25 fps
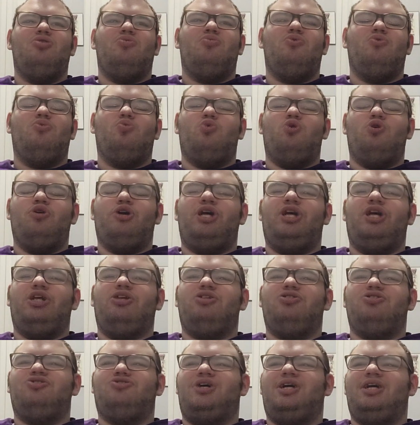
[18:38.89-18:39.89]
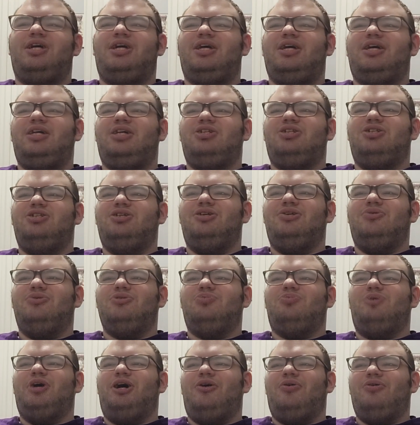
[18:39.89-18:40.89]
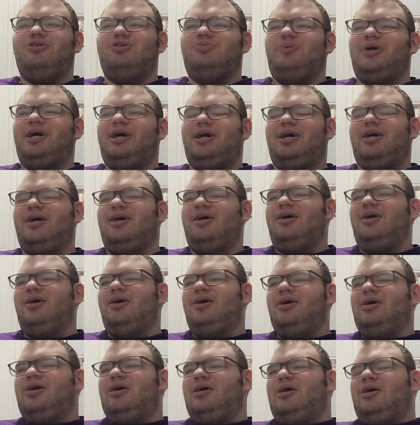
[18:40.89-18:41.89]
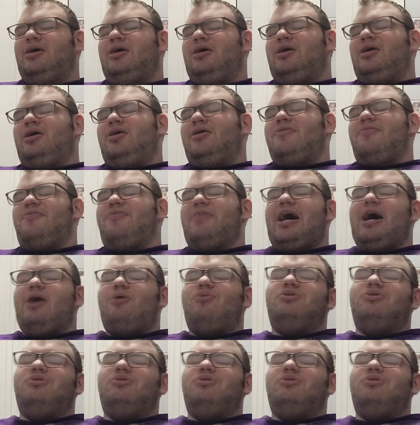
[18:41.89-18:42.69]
were working to try to get Ichigo's powers back. That